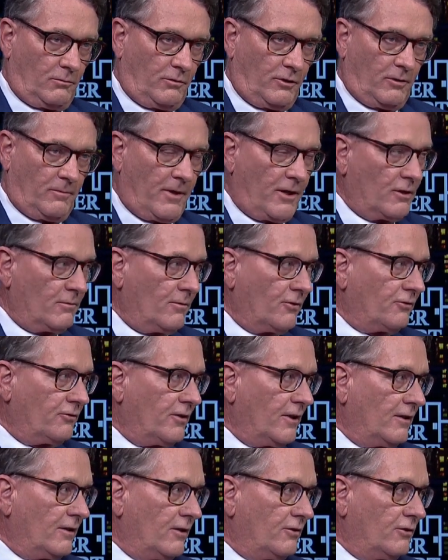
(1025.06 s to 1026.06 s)
where you might almost
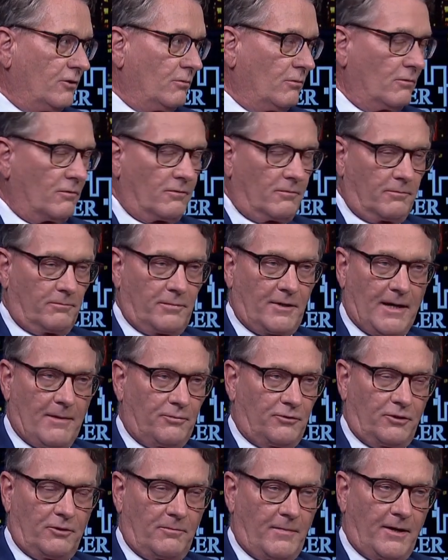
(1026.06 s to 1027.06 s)
think that you were
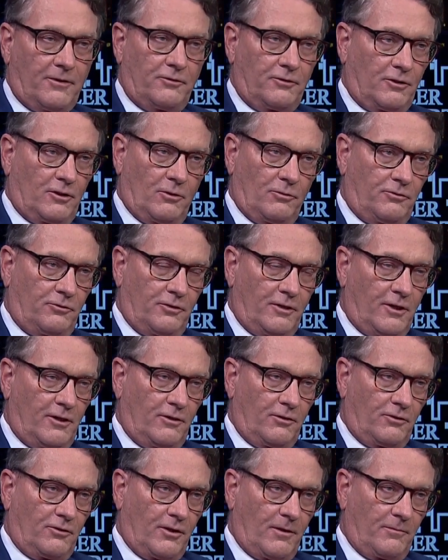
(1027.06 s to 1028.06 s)
perhaps in Mexico
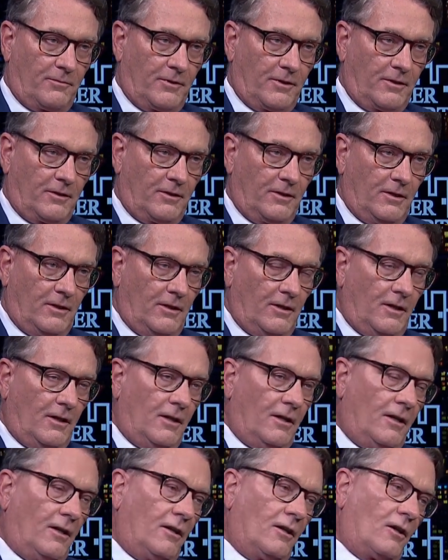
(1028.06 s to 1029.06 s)
City or something.
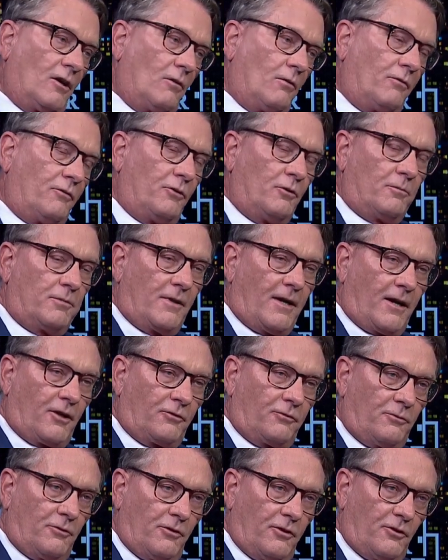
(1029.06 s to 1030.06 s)
Go a few
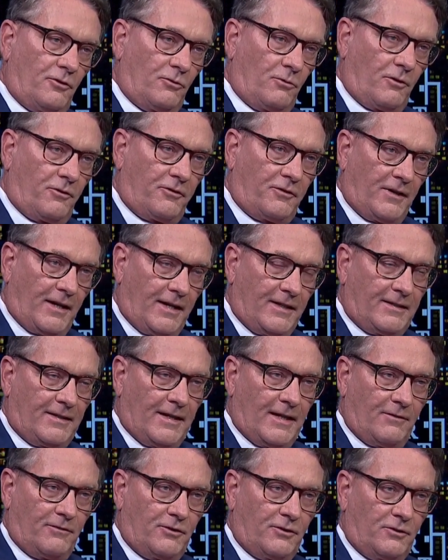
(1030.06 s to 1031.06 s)
blocks further north to 8th
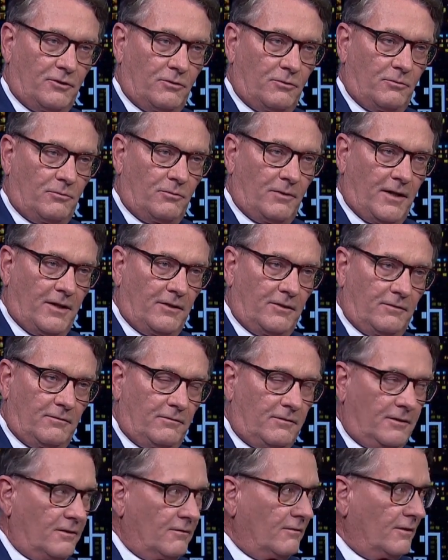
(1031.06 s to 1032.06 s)
Avenue and
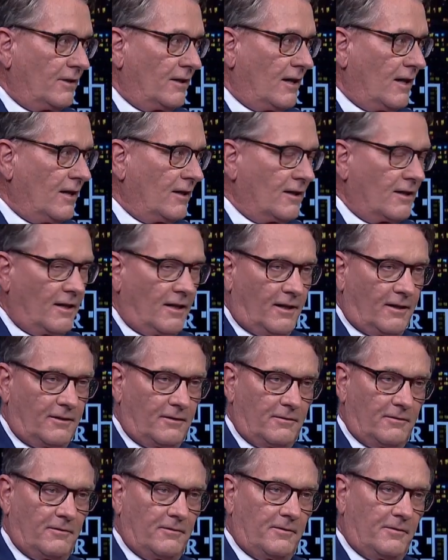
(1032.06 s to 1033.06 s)
you're in Hong
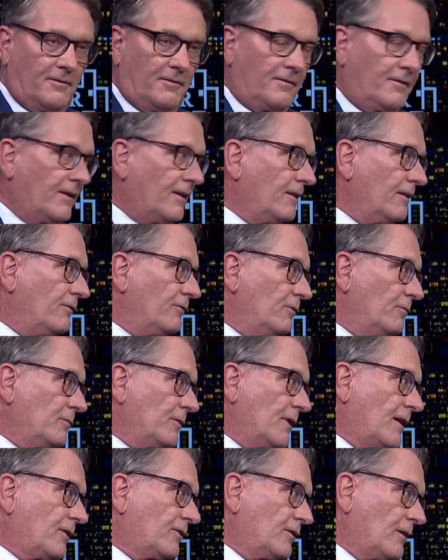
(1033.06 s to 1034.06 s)
Kong, and a few
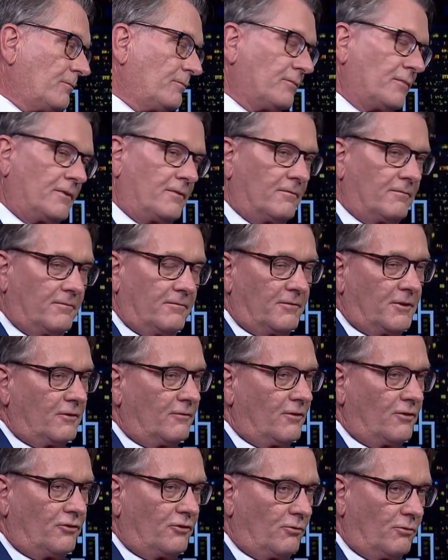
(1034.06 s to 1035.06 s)
blocks up and
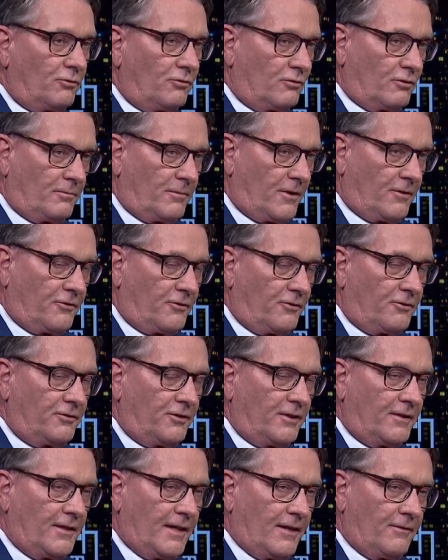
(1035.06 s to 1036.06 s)
you're in Jerusalem on
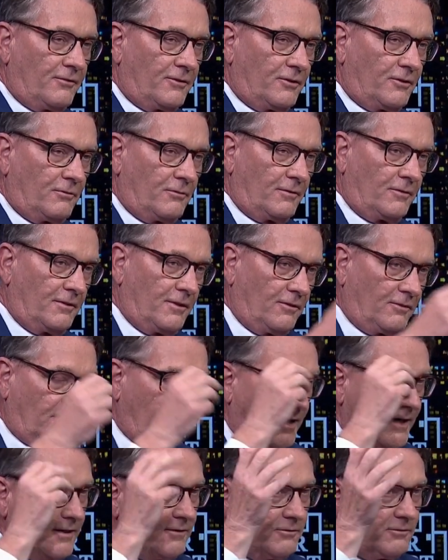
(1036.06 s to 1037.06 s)
13th Avenue. And these
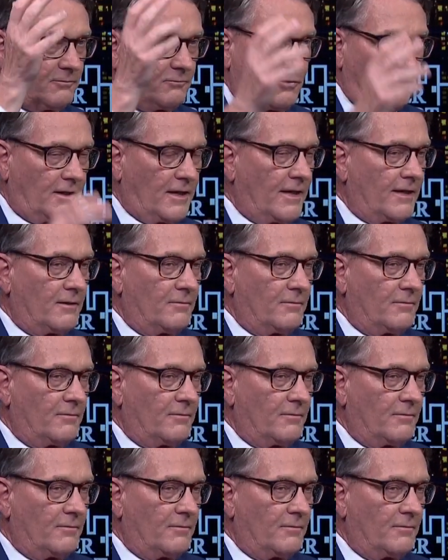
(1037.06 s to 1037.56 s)
guys were kind